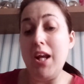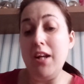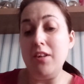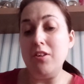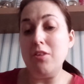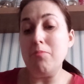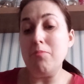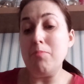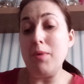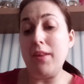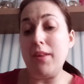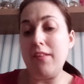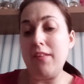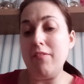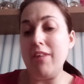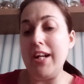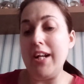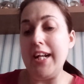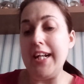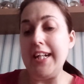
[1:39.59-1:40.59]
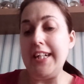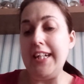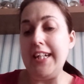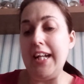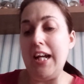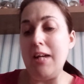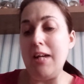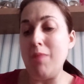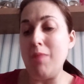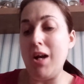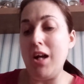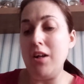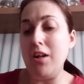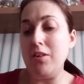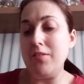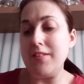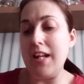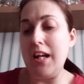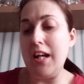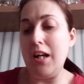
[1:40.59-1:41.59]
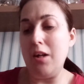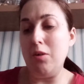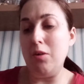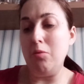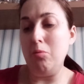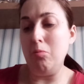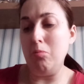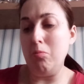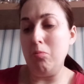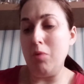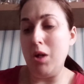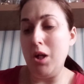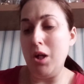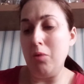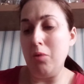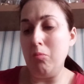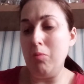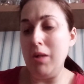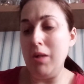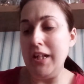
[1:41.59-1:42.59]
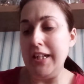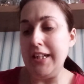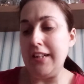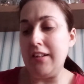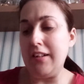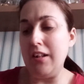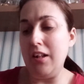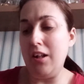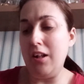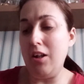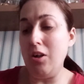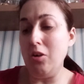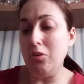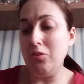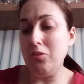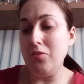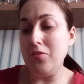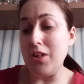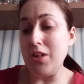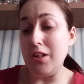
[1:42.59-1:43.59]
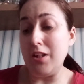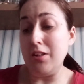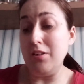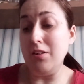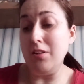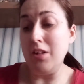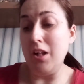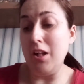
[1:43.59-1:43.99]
Number three, Hotel Week London